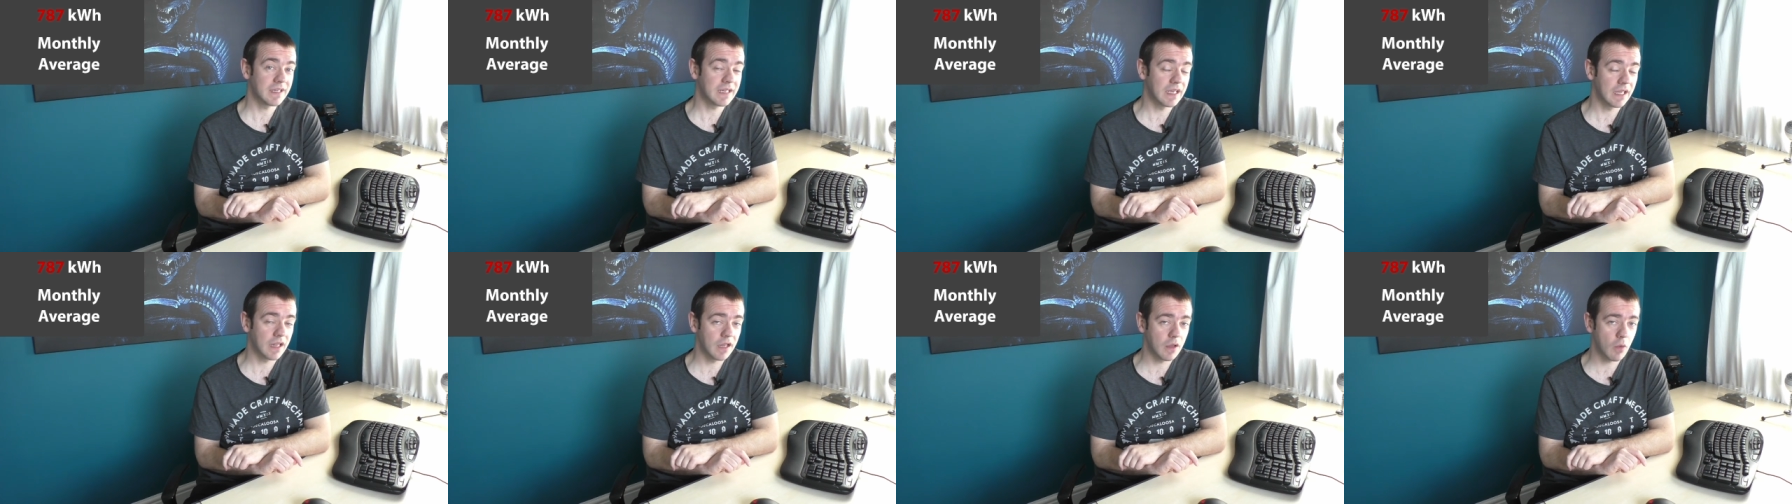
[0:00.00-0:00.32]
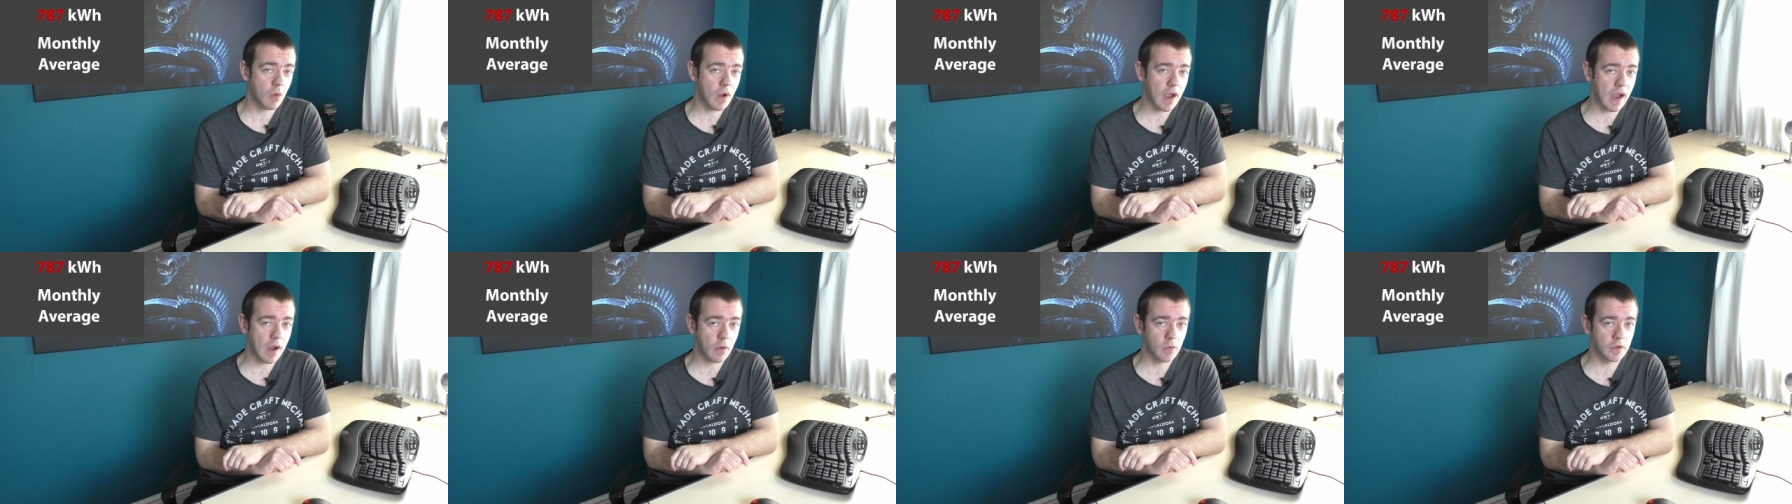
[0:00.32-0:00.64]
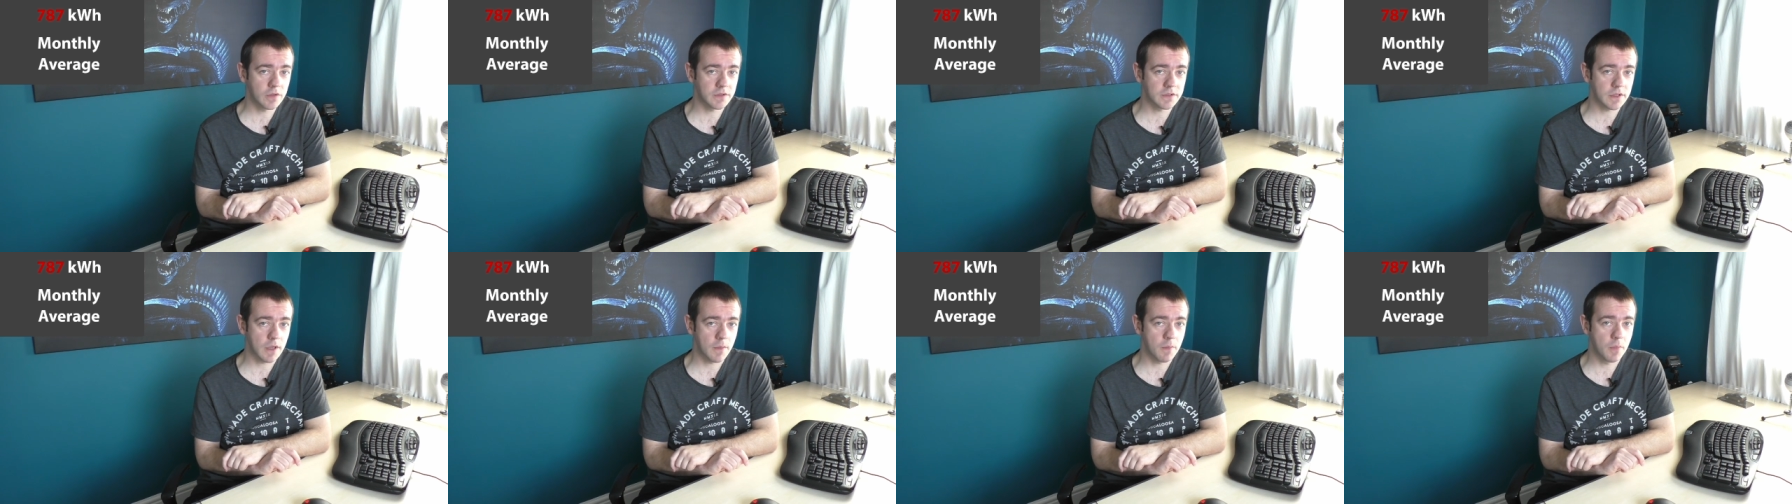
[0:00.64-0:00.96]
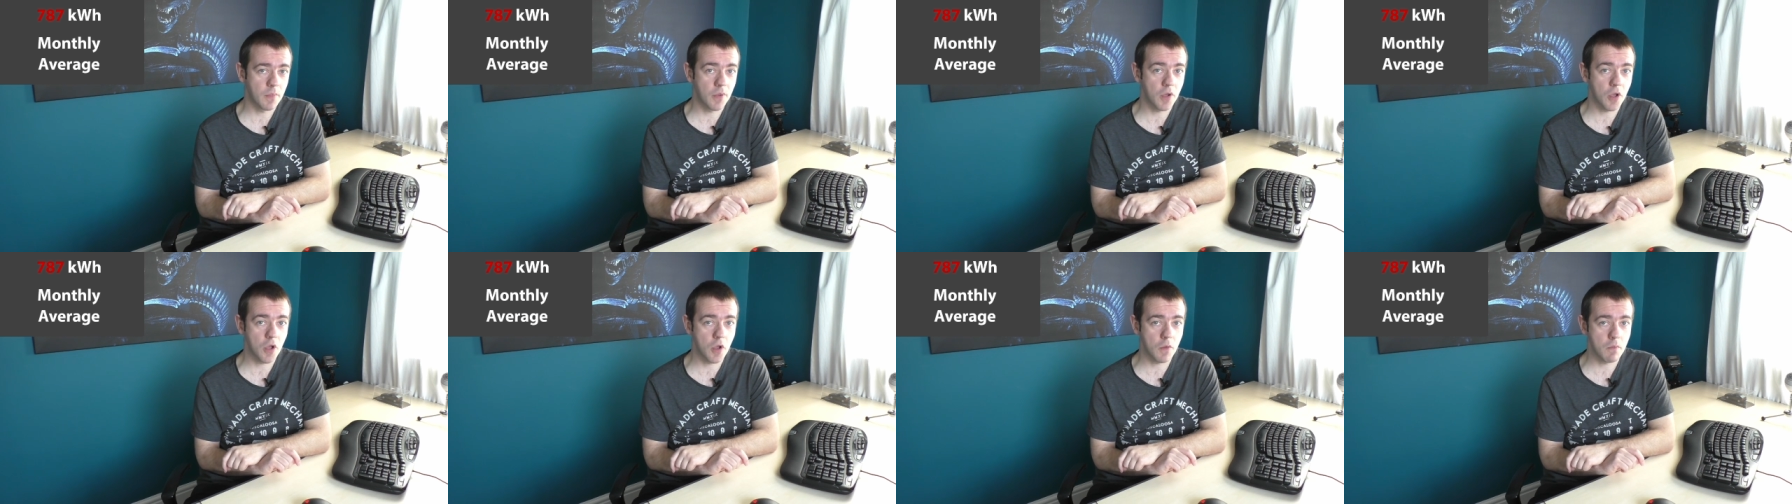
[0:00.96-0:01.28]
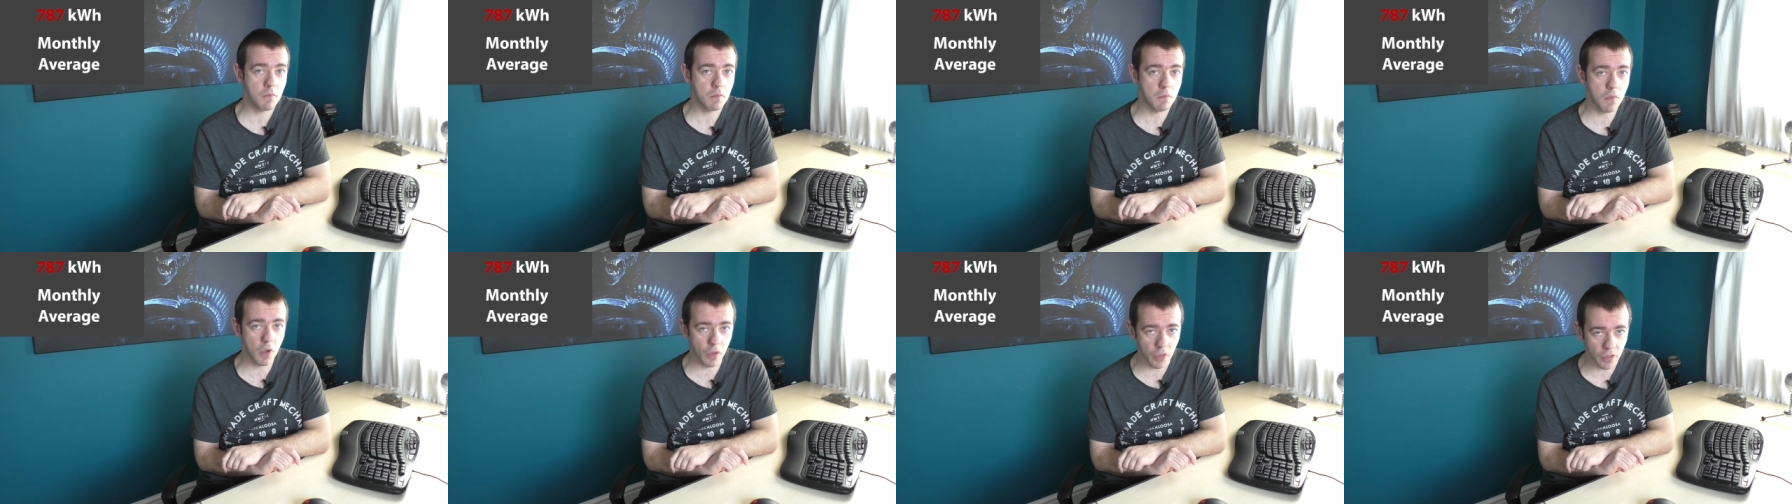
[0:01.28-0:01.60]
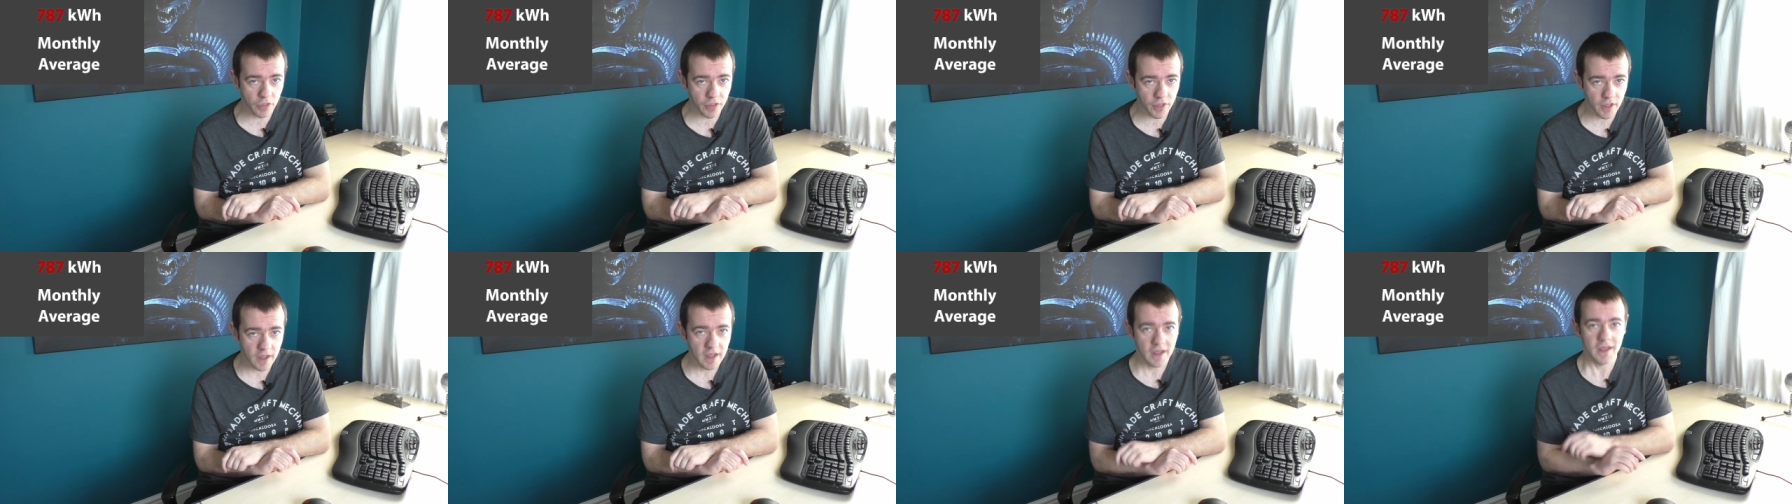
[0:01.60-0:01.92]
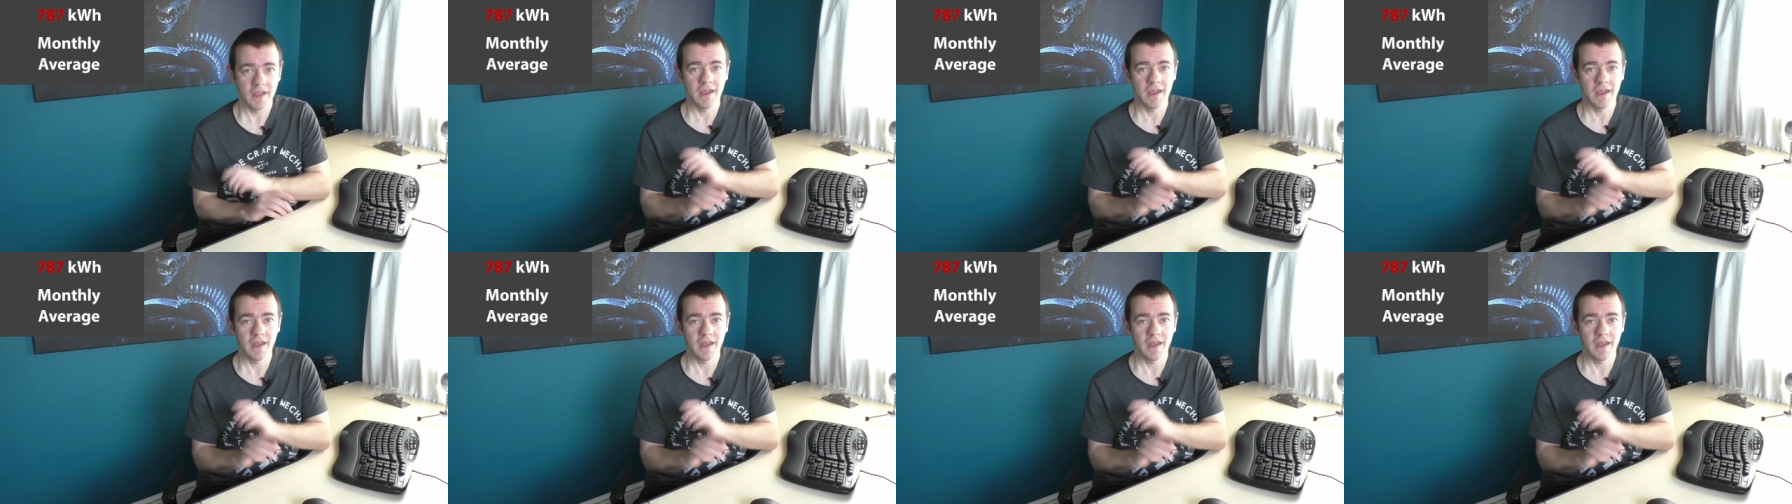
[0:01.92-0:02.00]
kilowatt hours per month.